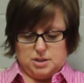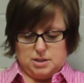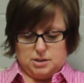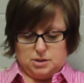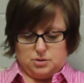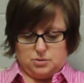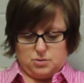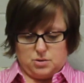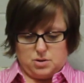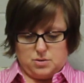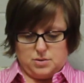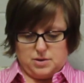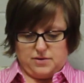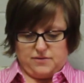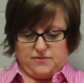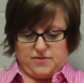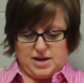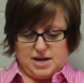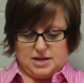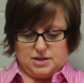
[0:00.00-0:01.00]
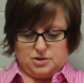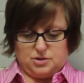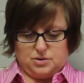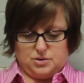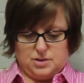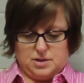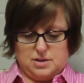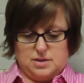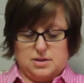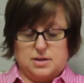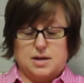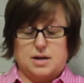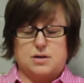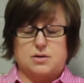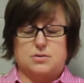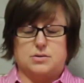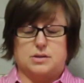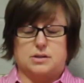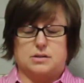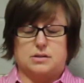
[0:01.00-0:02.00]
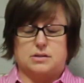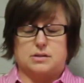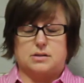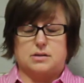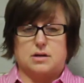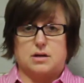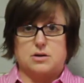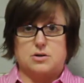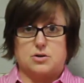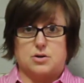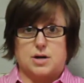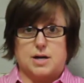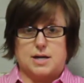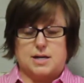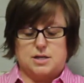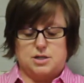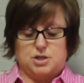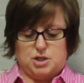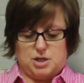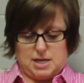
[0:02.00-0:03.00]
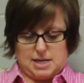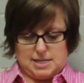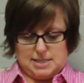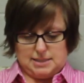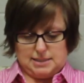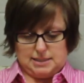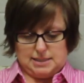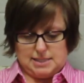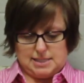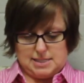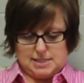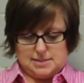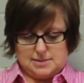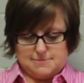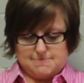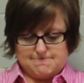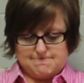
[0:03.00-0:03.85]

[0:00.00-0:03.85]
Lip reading: is growing faster than those under age 18.